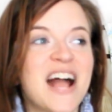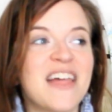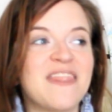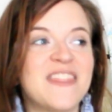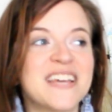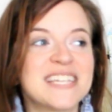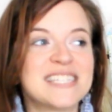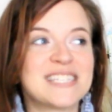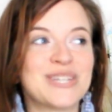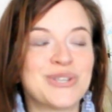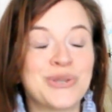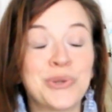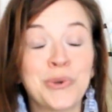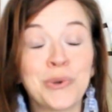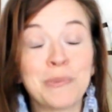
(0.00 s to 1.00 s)
This
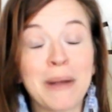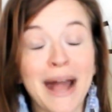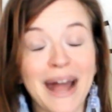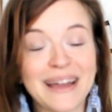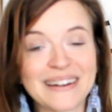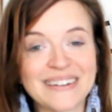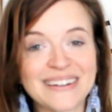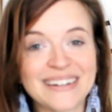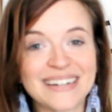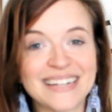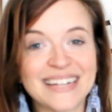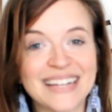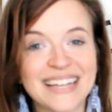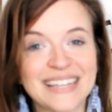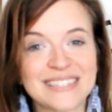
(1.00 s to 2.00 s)
new
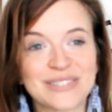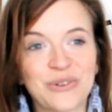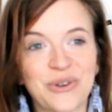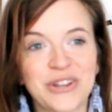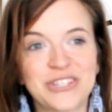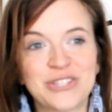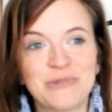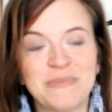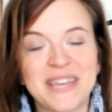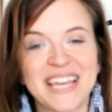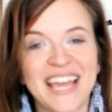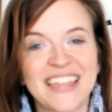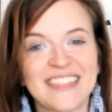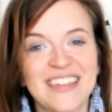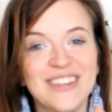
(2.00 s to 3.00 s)
pattern is going to
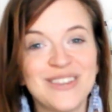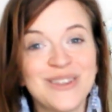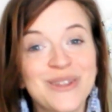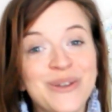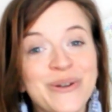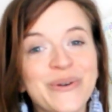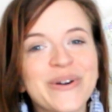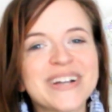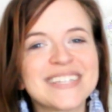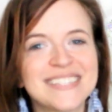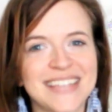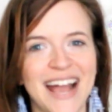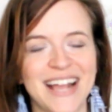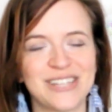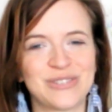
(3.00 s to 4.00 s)
be in the new
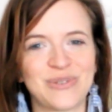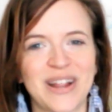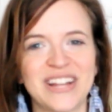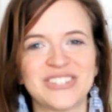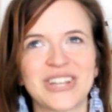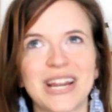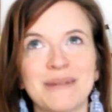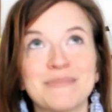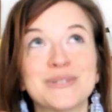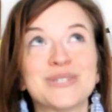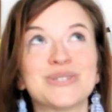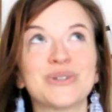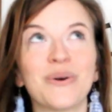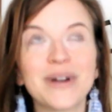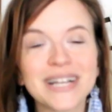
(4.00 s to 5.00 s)
size range, and I'm
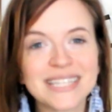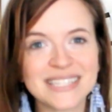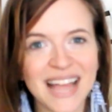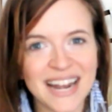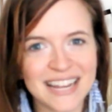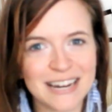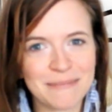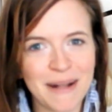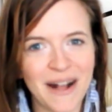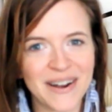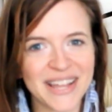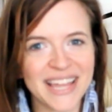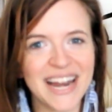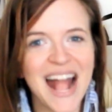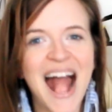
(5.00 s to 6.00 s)
so excited about
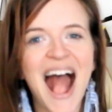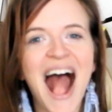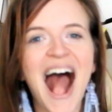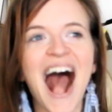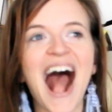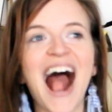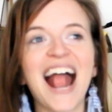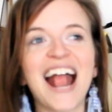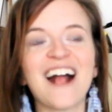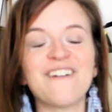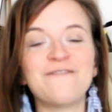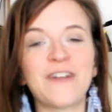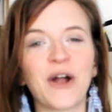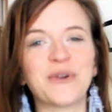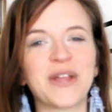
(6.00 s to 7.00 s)
it. I
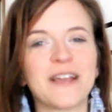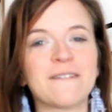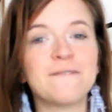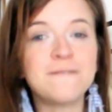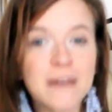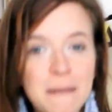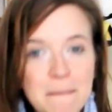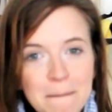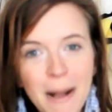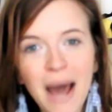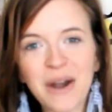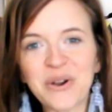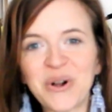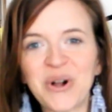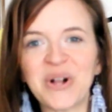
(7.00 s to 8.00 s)
have found a fit
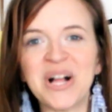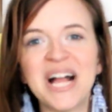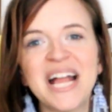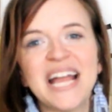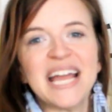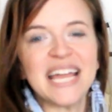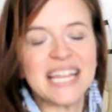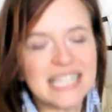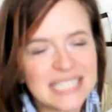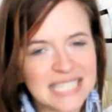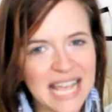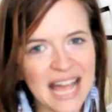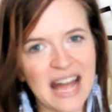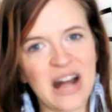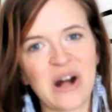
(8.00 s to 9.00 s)
model in
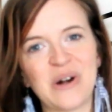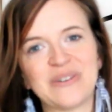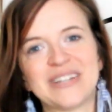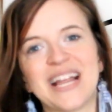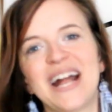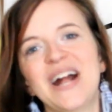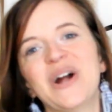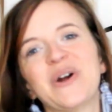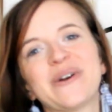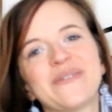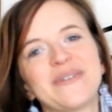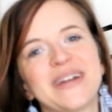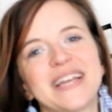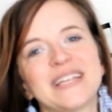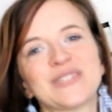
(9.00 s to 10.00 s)
town who
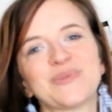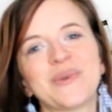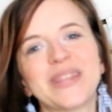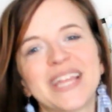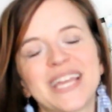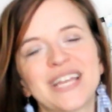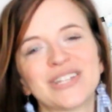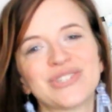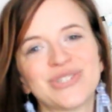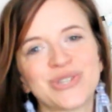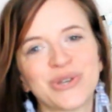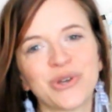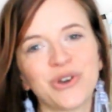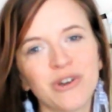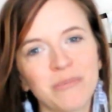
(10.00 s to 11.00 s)
is willing
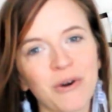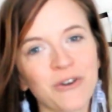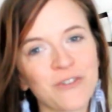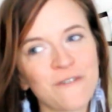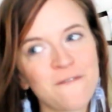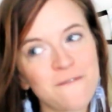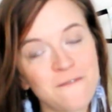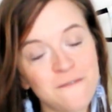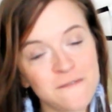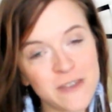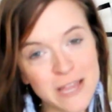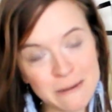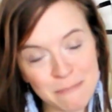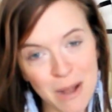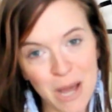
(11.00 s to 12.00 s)
to both
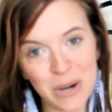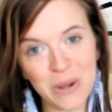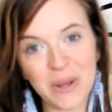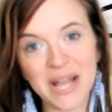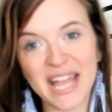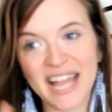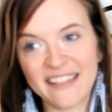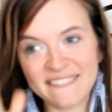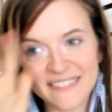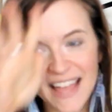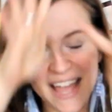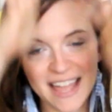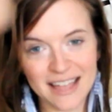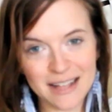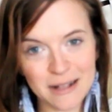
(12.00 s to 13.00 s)
fit model and
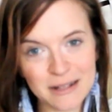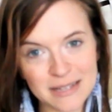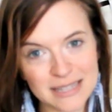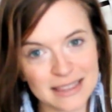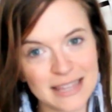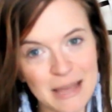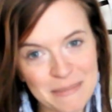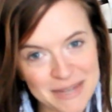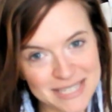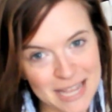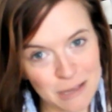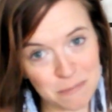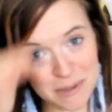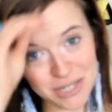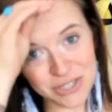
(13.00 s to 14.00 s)
let me
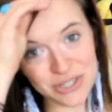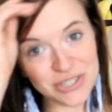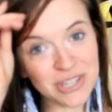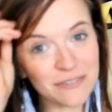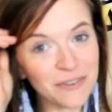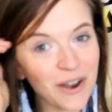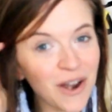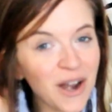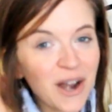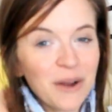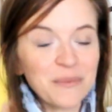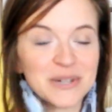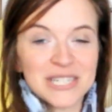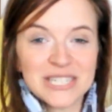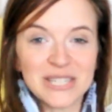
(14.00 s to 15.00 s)
take pictures of
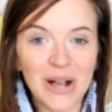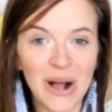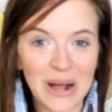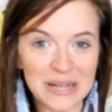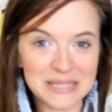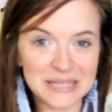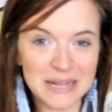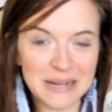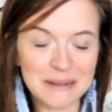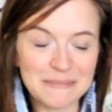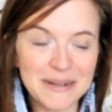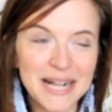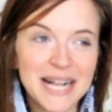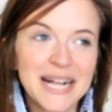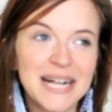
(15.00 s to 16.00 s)
her, which is awesome.
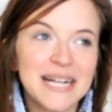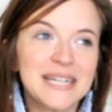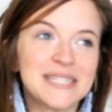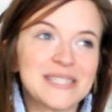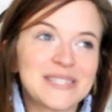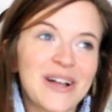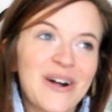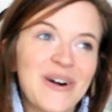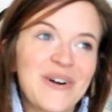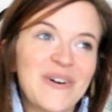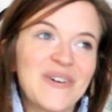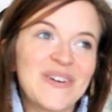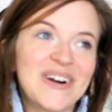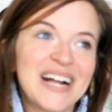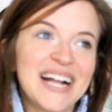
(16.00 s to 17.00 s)

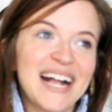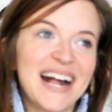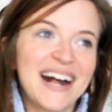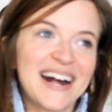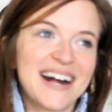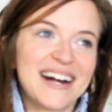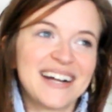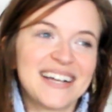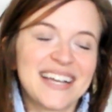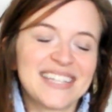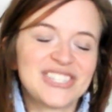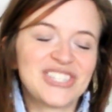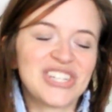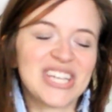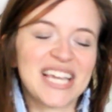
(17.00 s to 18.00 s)
So
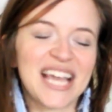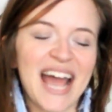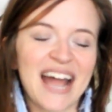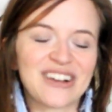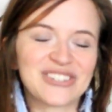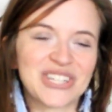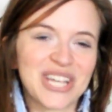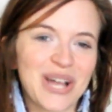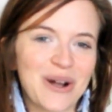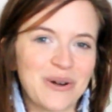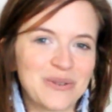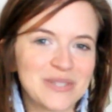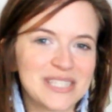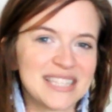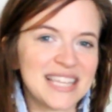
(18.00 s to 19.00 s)
she actually
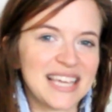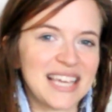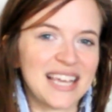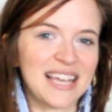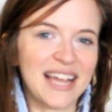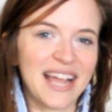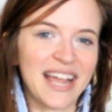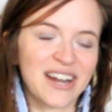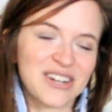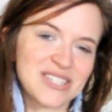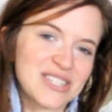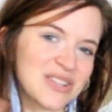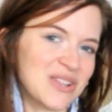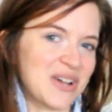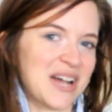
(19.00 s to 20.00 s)
owns the hair
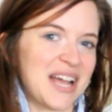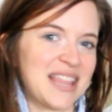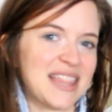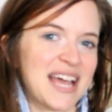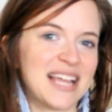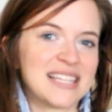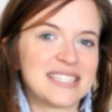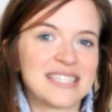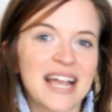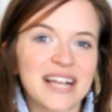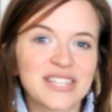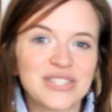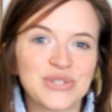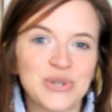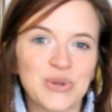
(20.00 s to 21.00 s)
salon that is
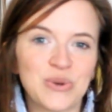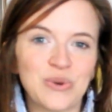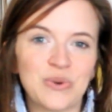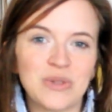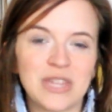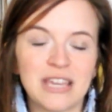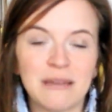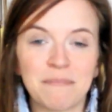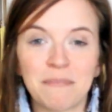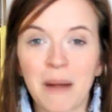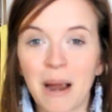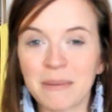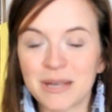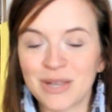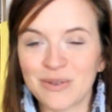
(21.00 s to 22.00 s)
next to the
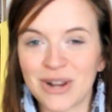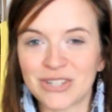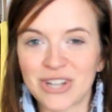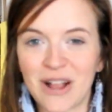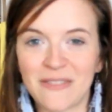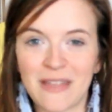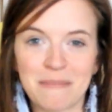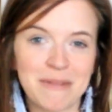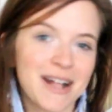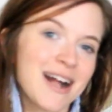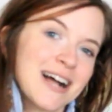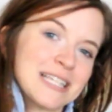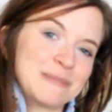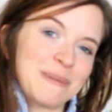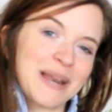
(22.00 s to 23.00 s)
barbecue restaurant that my
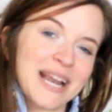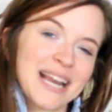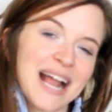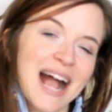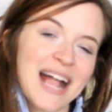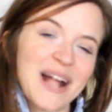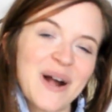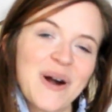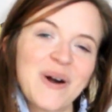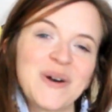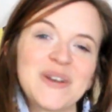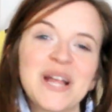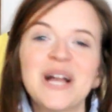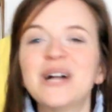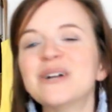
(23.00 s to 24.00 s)
husband and I
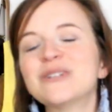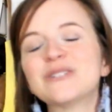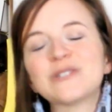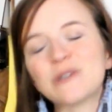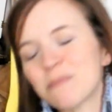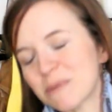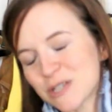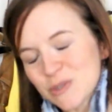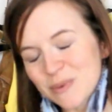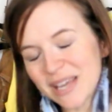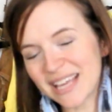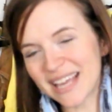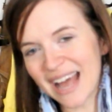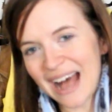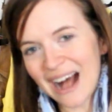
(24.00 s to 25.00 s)
own. Super
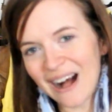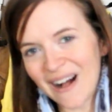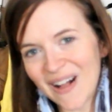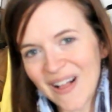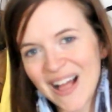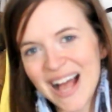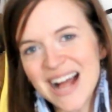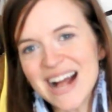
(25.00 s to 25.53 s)
sweet gal.